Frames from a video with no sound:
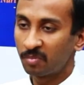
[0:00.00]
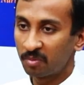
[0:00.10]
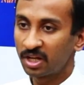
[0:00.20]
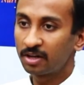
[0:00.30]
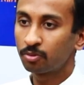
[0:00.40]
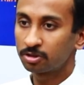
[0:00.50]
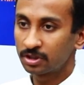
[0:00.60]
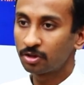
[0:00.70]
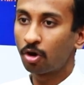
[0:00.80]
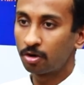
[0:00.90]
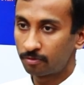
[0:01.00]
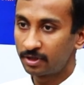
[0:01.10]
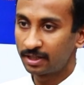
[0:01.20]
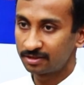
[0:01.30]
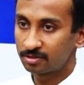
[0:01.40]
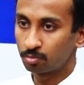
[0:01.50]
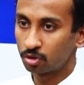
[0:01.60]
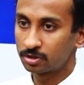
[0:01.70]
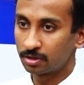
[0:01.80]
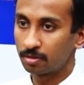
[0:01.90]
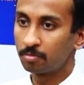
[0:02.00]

Ma'am, that was the confidence motion.